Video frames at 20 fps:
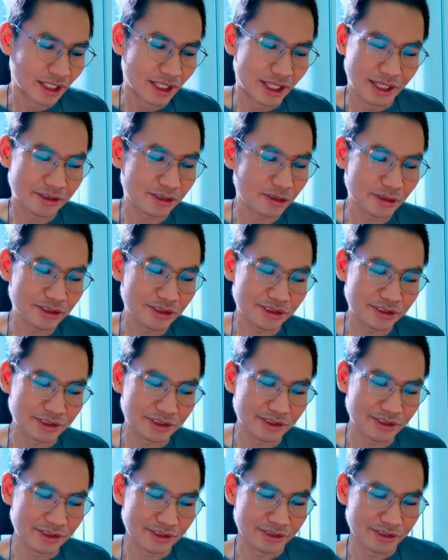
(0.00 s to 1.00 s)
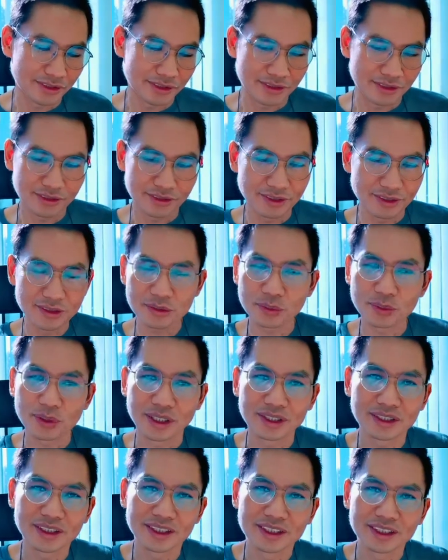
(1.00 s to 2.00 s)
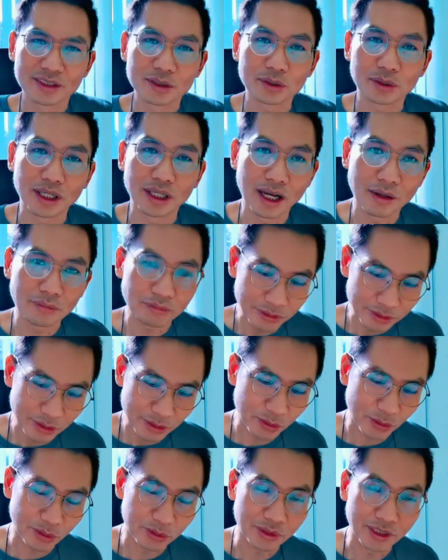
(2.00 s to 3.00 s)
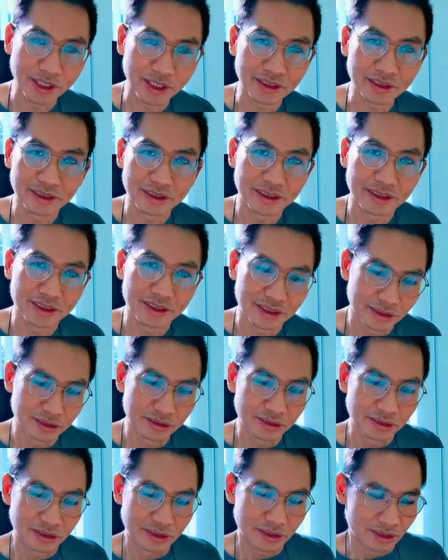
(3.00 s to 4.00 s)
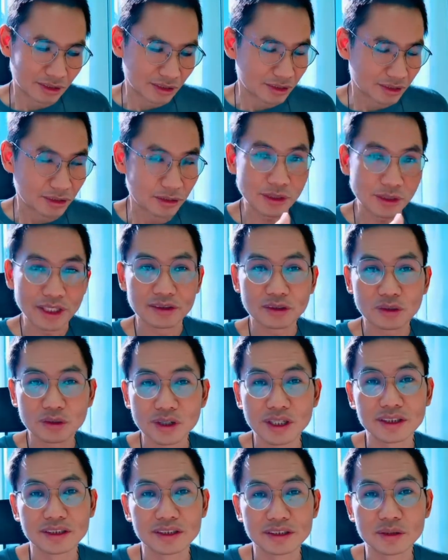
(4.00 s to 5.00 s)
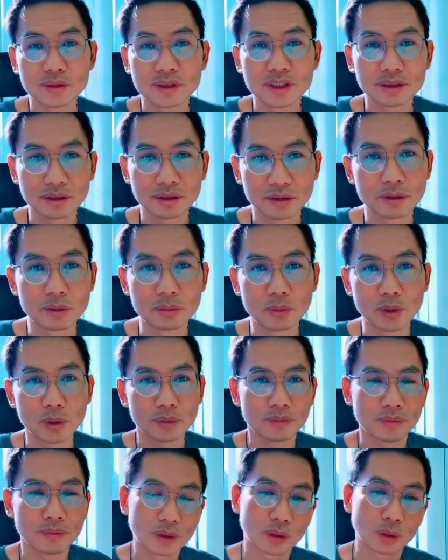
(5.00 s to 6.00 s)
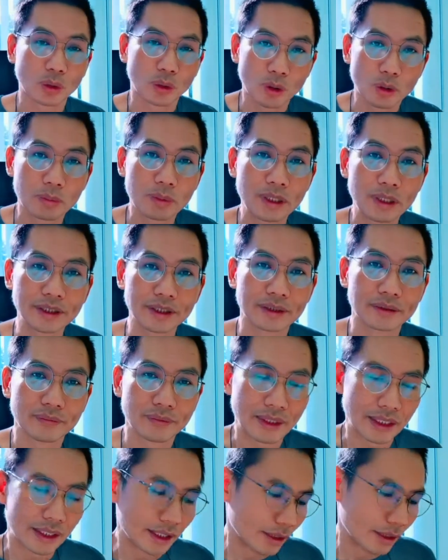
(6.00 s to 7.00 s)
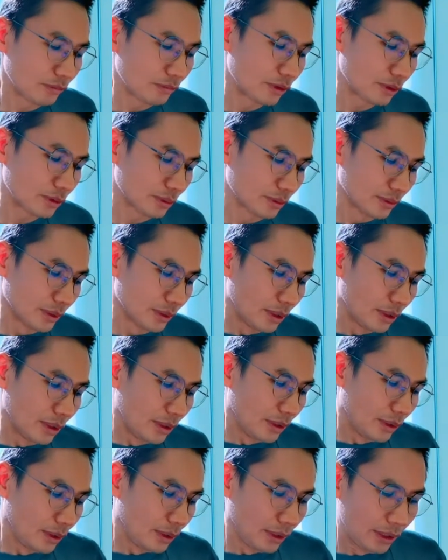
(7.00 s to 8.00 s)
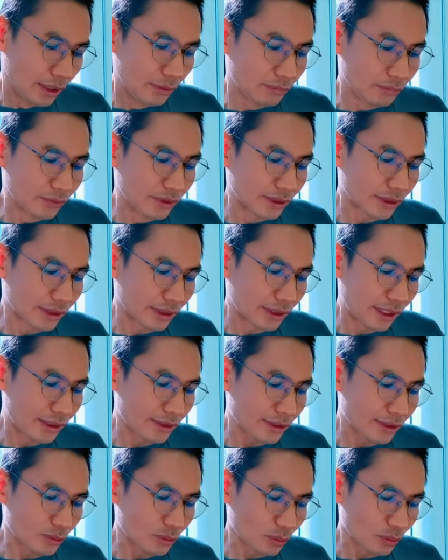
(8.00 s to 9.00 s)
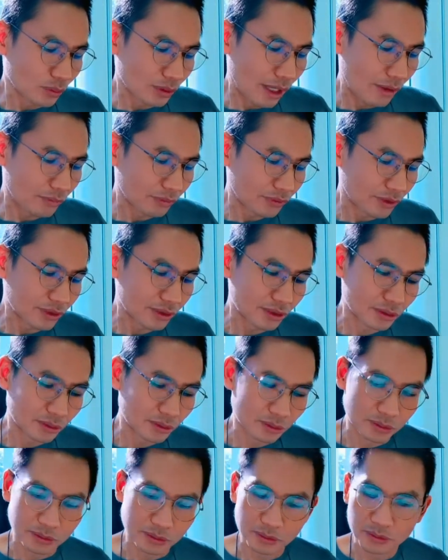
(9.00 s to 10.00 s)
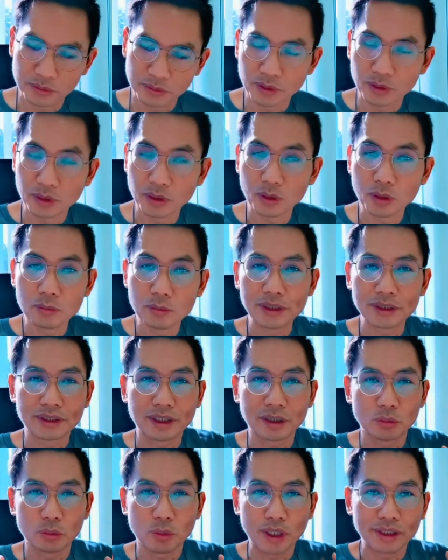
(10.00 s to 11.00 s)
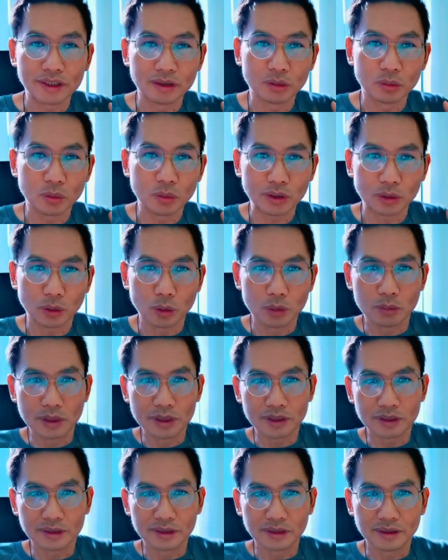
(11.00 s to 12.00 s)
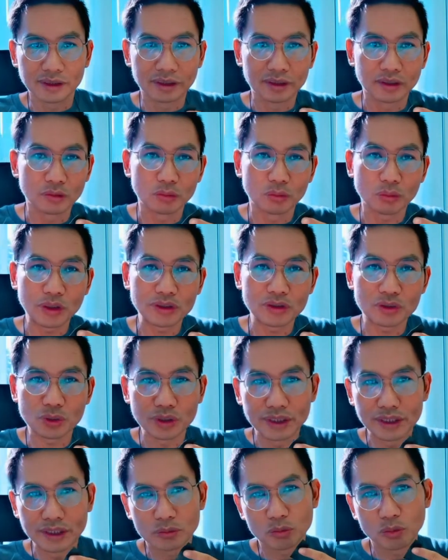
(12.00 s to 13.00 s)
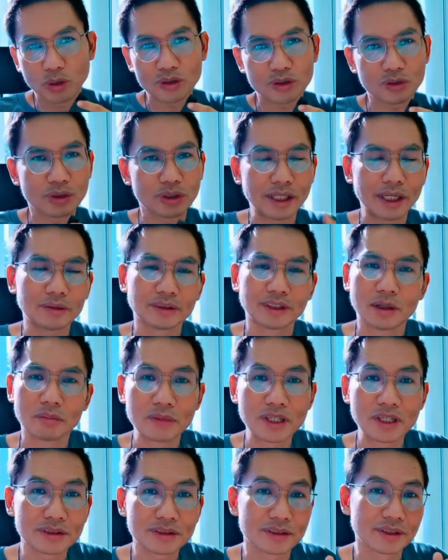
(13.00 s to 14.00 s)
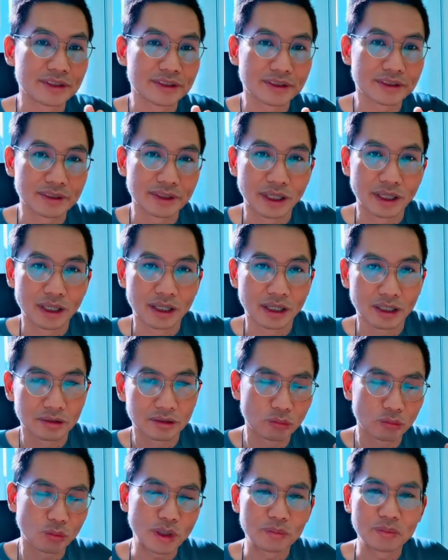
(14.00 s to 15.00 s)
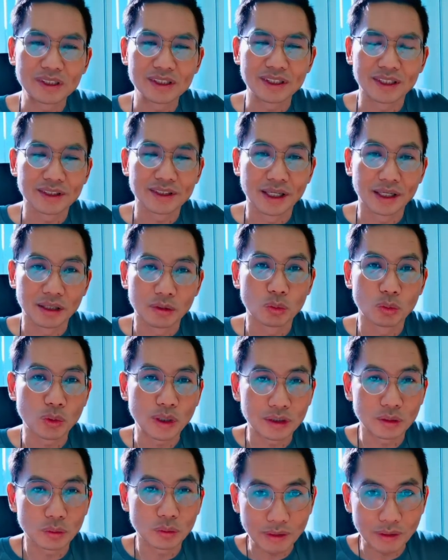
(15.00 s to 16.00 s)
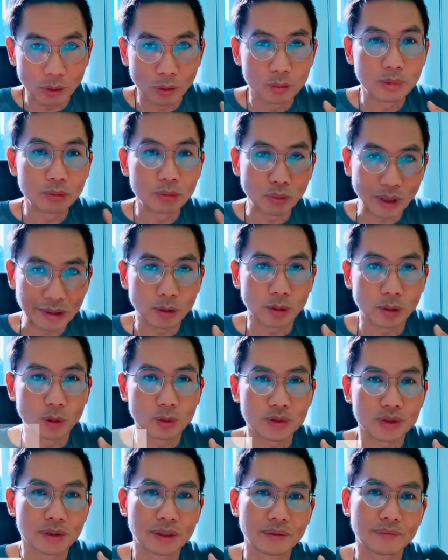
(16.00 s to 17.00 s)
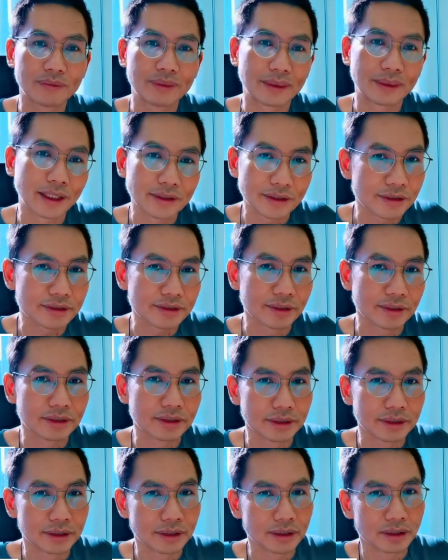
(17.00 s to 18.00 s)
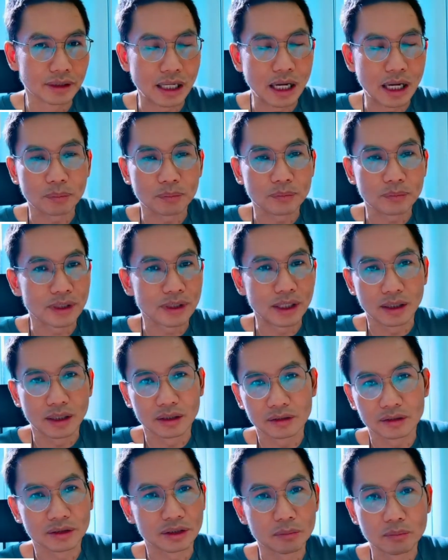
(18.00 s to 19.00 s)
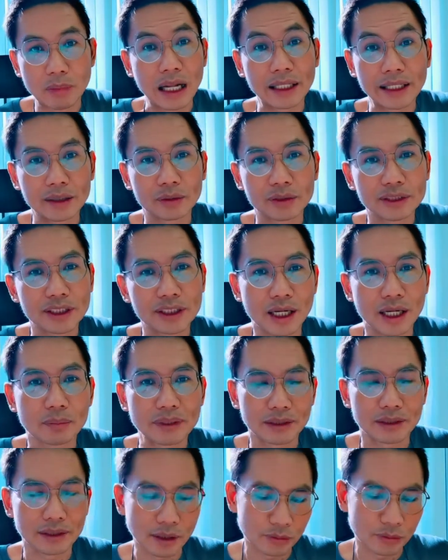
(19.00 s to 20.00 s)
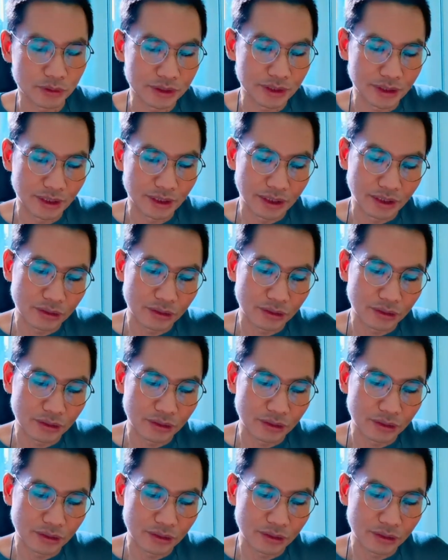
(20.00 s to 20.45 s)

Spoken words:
Actually, this one. After you connect, you can try using the remote to open it. If the case after you open one open, one swing in, one swing out, that means is what I mean is one open, one close. Then it's the body already upside down already.